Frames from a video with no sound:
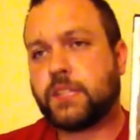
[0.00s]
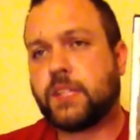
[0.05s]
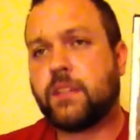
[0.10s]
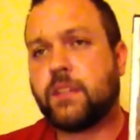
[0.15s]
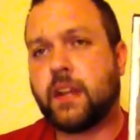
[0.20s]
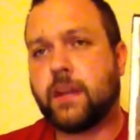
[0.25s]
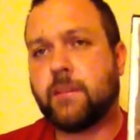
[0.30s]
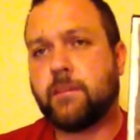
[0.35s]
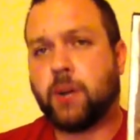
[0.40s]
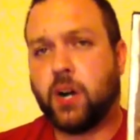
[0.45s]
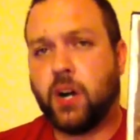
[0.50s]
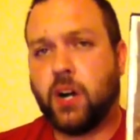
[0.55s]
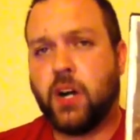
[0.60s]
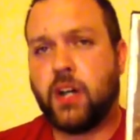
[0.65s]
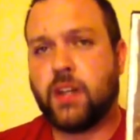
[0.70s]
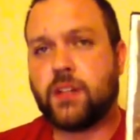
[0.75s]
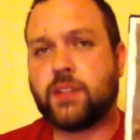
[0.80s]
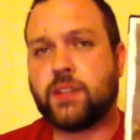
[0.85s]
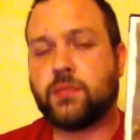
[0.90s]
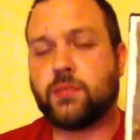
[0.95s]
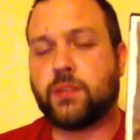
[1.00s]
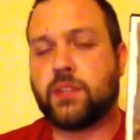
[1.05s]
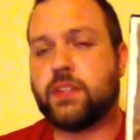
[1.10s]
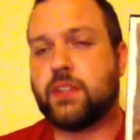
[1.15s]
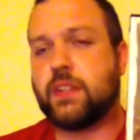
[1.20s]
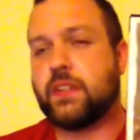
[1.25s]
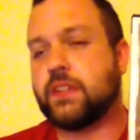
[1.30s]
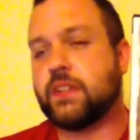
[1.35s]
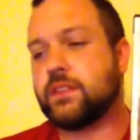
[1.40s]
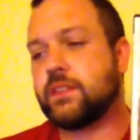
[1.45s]
Their boss,
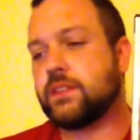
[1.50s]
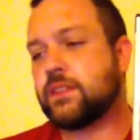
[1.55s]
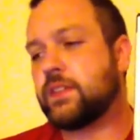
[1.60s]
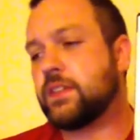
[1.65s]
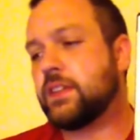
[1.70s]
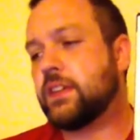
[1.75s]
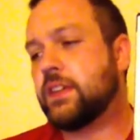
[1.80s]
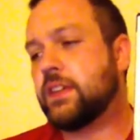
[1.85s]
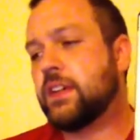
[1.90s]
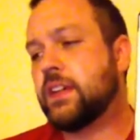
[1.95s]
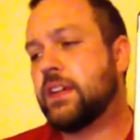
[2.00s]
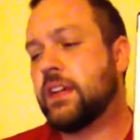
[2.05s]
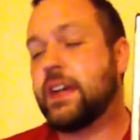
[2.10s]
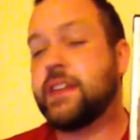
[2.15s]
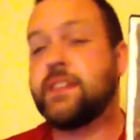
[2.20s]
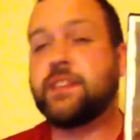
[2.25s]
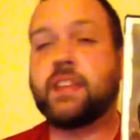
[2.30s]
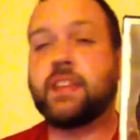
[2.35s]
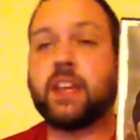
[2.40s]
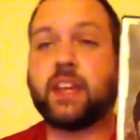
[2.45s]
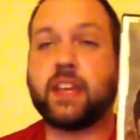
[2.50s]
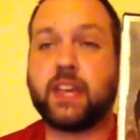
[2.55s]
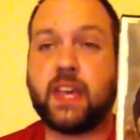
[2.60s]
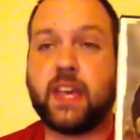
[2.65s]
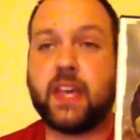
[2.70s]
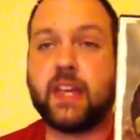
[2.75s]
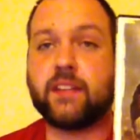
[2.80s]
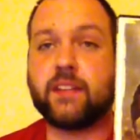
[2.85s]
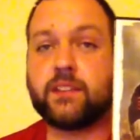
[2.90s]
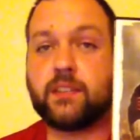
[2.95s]
which is a
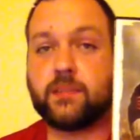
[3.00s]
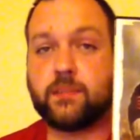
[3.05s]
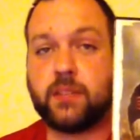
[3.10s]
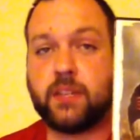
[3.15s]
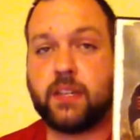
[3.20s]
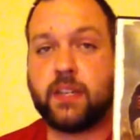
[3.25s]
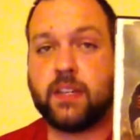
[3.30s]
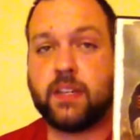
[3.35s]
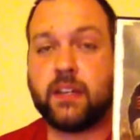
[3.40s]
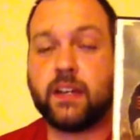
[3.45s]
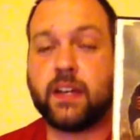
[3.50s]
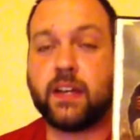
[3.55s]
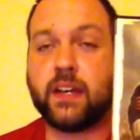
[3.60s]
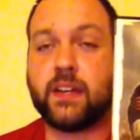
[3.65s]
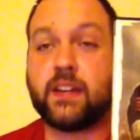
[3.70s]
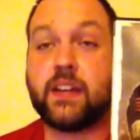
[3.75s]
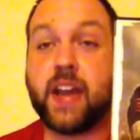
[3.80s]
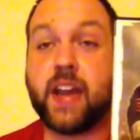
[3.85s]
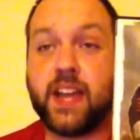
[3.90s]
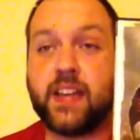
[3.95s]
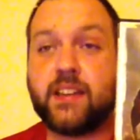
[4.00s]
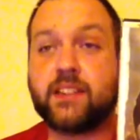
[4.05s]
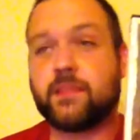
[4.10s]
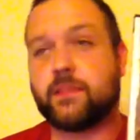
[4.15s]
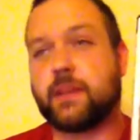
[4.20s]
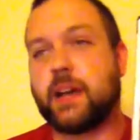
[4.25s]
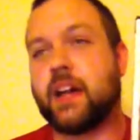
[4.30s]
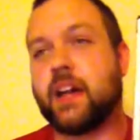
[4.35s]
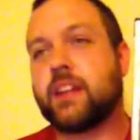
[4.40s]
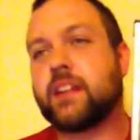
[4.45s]
dickhead, to be nice
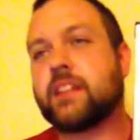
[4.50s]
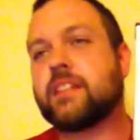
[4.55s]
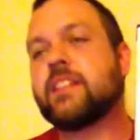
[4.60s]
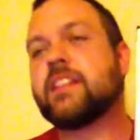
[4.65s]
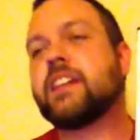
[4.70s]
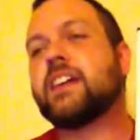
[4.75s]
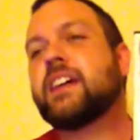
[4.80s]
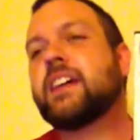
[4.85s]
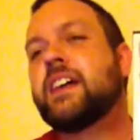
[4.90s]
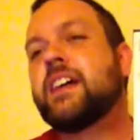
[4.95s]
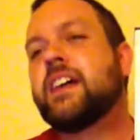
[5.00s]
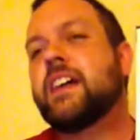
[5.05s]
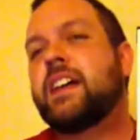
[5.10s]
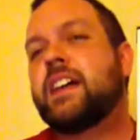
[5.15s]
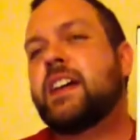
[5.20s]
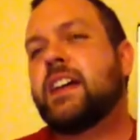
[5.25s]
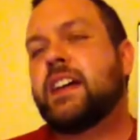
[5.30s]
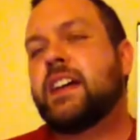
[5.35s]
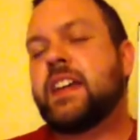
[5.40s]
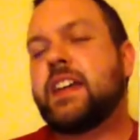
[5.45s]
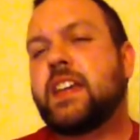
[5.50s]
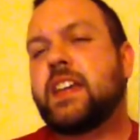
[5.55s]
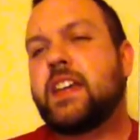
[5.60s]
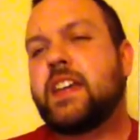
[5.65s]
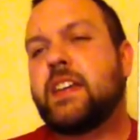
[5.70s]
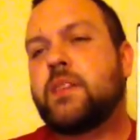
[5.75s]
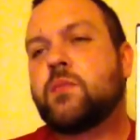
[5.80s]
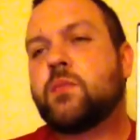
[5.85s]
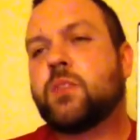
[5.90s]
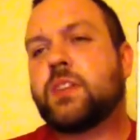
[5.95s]
about it,
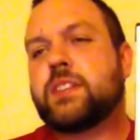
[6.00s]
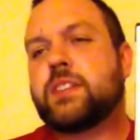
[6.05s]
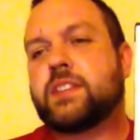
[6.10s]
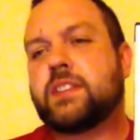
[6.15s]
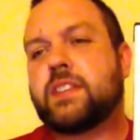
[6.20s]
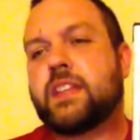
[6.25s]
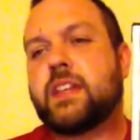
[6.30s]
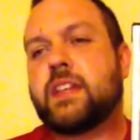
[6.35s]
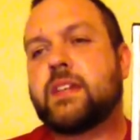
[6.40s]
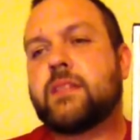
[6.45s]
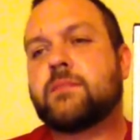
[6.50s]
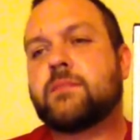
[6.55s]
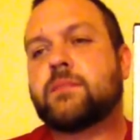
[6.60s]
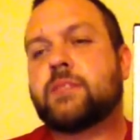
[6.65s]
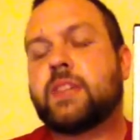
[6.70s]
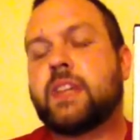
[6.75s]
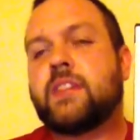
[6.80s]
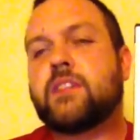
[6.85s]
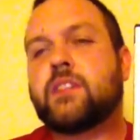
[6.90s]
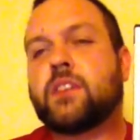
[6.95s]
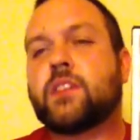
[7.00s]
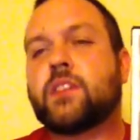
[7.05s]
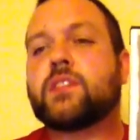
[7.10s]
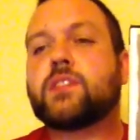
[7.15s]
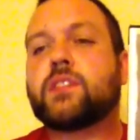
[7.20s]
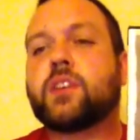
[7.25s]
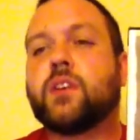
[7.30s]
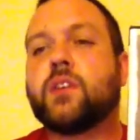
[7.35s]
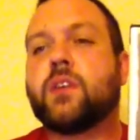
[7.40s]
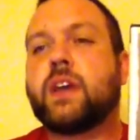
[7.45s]
he's
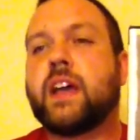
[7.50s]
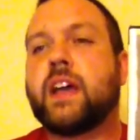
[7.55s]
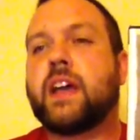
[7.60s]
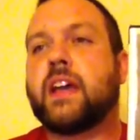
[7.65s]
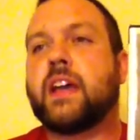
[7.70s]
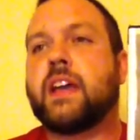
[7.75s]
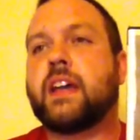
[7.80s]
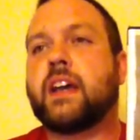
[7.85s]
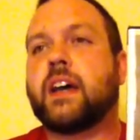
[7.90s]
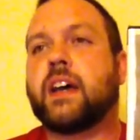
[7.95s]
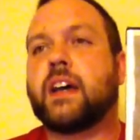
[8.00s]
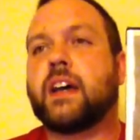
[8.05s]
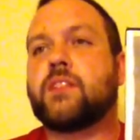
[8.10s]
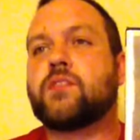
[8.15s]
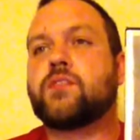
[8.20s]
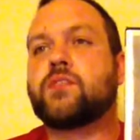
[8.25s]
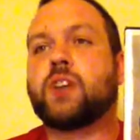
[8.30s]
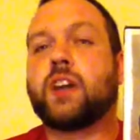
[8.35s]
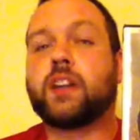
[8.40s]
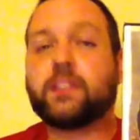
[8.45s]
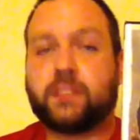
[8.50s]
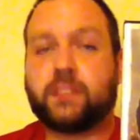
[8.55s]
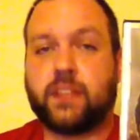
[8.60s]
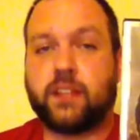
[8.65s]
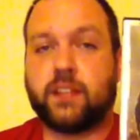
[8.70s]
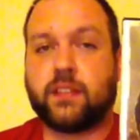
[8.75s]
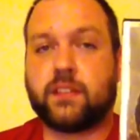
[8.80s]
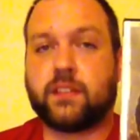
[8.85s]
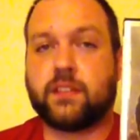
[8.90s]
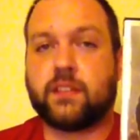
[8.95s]
also a drug
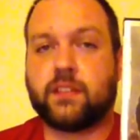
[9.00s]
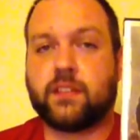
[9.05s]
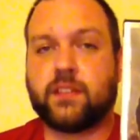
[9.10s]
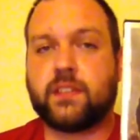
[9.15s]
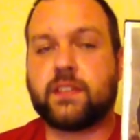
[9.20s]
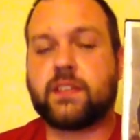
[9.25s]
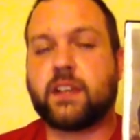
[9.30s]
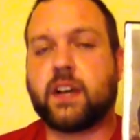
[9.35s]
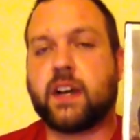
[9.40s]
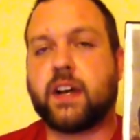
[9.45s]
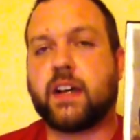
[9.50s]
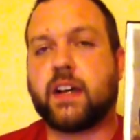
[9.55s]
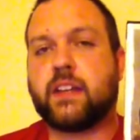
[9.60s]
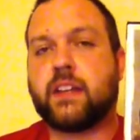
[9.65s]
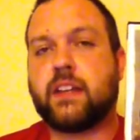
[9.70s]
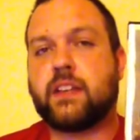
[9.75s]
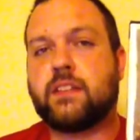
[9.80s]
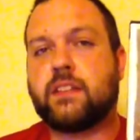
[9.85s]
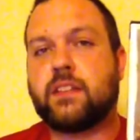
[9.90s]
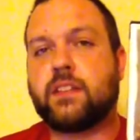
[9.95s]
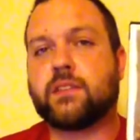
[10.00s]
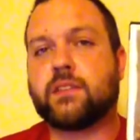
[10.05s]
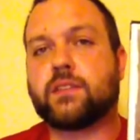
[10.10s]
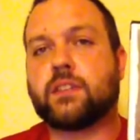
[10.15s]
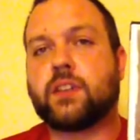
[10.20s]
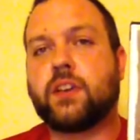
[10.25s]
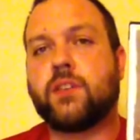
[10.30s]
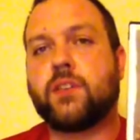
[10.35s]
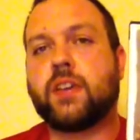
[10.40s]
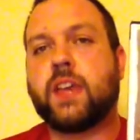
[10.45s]
dealer on the side. He deals
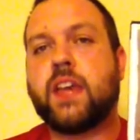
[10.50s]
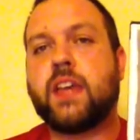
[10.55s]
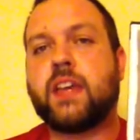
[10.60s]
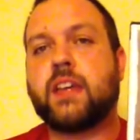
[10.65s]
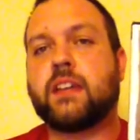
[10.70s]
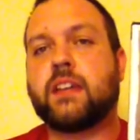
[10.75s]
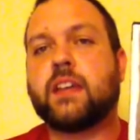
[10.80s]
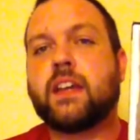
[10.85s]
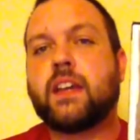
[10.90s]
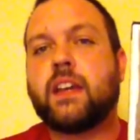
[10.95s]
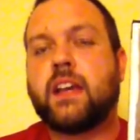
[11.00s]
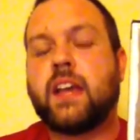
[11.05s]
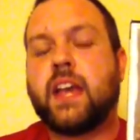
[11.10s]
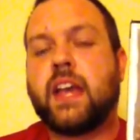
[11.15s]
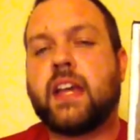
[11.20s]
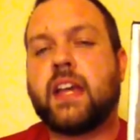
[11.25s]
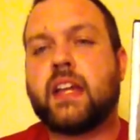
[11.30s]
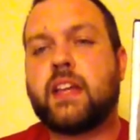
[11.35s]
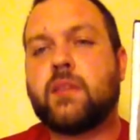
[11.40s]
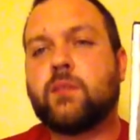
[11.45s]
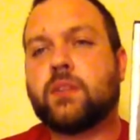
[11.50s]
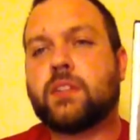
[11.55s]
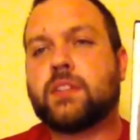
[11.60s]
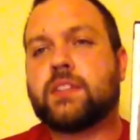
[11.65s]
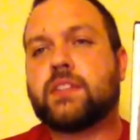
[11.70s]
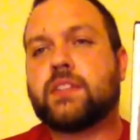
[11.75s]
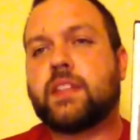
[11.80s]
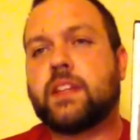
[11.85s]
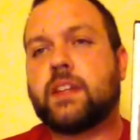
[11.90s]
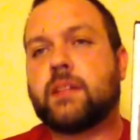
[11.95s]
cocaine, and he
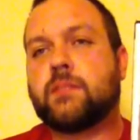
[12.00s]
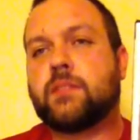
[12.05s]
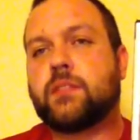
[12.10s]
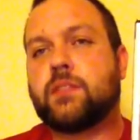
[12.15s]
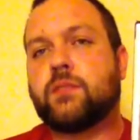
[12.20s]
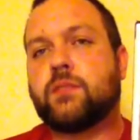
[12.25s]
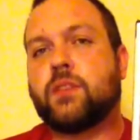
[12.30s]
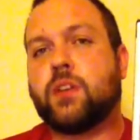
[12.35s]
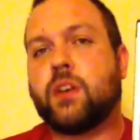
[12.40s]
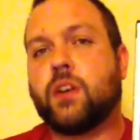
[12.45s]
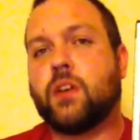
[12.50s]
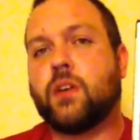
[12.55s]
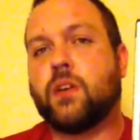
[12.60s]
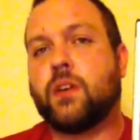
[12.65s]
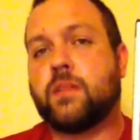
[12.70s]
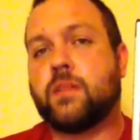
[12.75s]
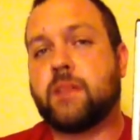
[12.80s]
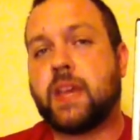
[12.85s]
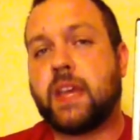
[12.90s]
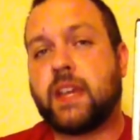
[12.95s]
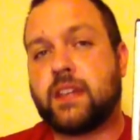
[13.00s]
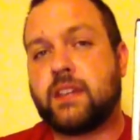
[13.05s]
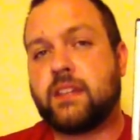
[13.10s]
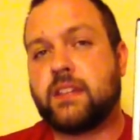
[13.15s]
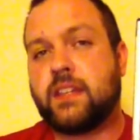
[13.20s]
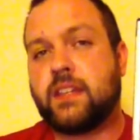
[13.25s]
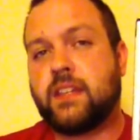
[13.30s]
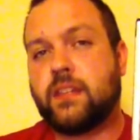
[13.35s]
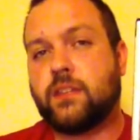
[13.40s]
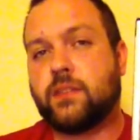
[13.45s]
wants them to go and make a
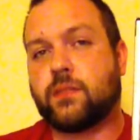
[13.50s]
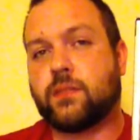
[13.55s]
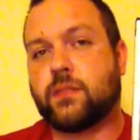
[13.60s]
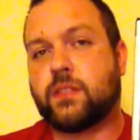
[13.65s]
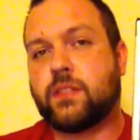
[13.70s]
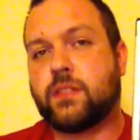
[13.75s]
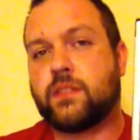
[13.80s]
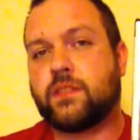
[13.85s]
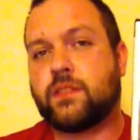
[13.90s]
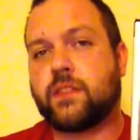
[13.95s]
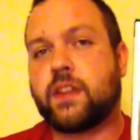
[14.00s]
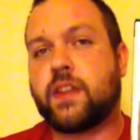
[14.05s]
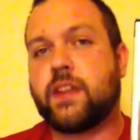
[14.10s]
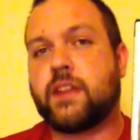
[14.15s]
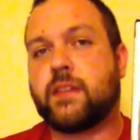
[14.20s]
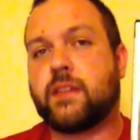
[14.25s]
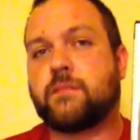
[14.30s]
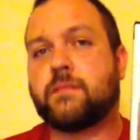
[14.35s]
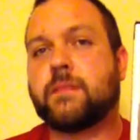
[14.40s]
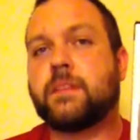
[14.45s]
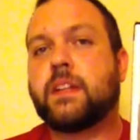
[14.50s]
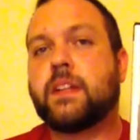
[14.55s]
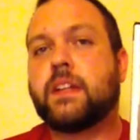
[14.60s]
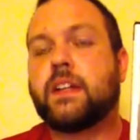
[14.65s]
deal for him.